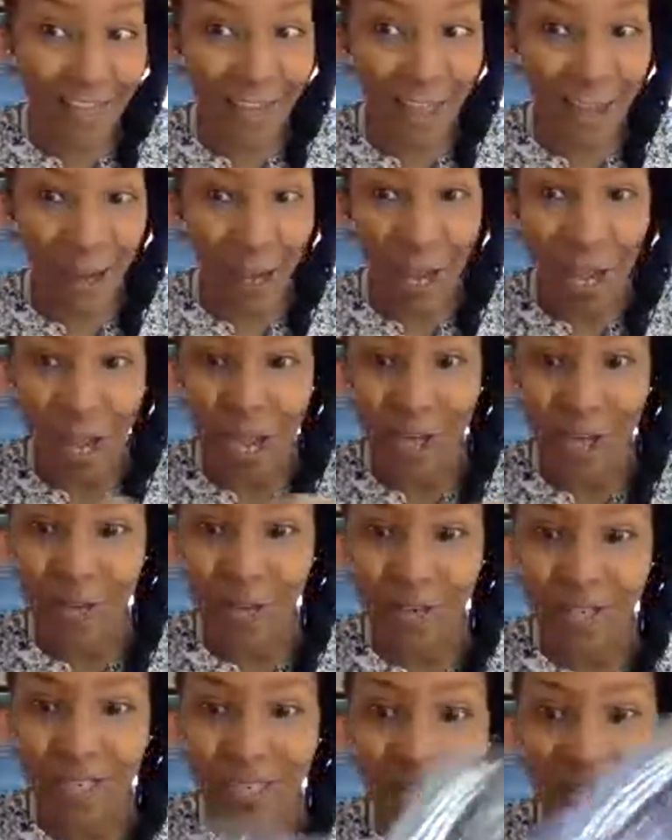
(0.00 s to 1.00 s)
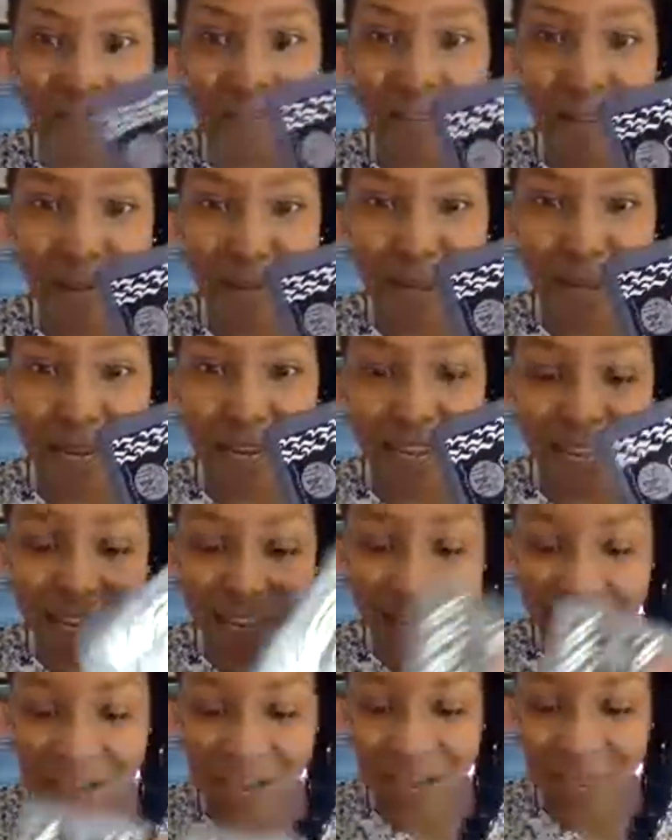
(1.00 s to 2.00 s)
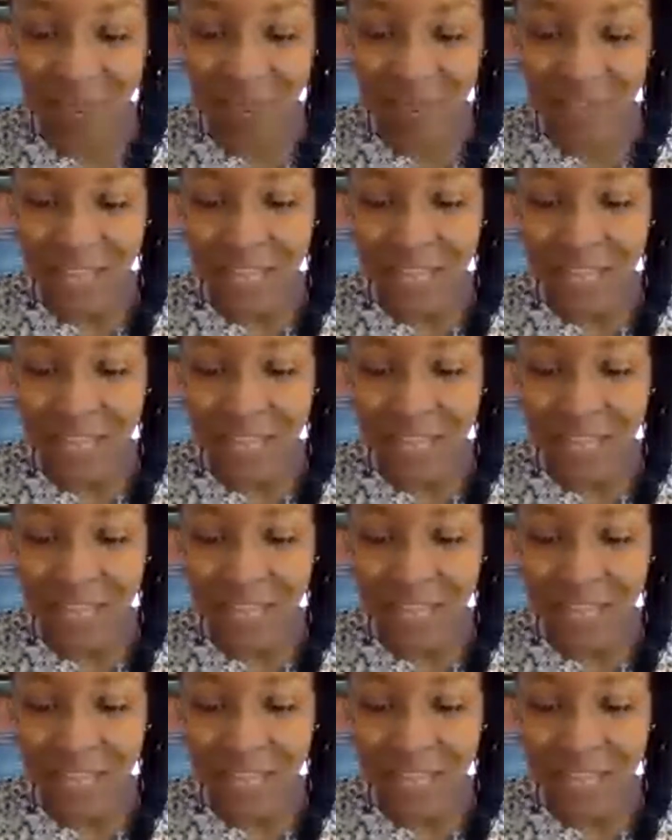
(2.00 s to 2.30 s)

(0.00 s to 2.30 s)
like hundreds of them in here.